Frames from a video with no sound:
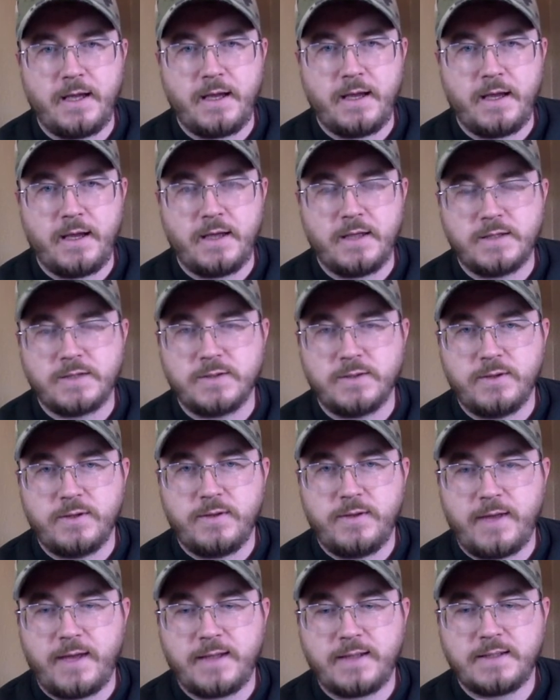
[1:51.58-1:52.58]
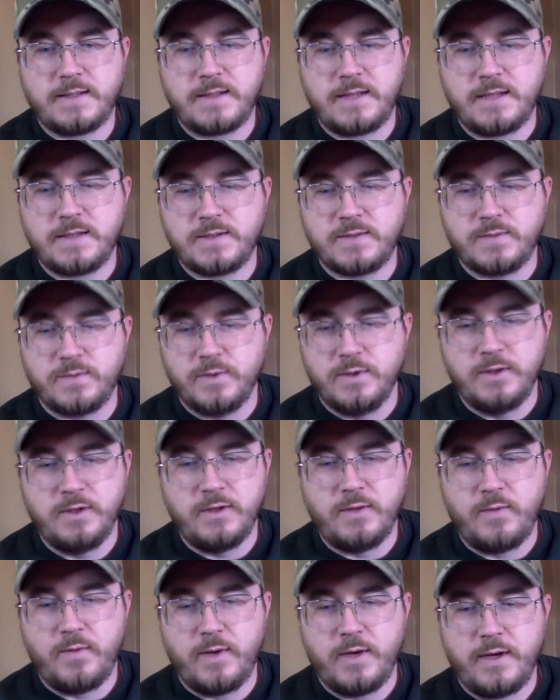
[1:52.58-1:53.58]
And so that's
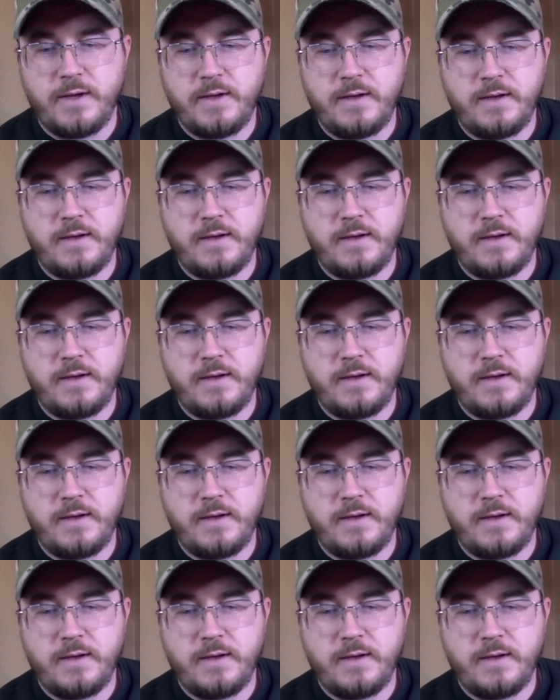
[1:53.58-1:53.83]
really what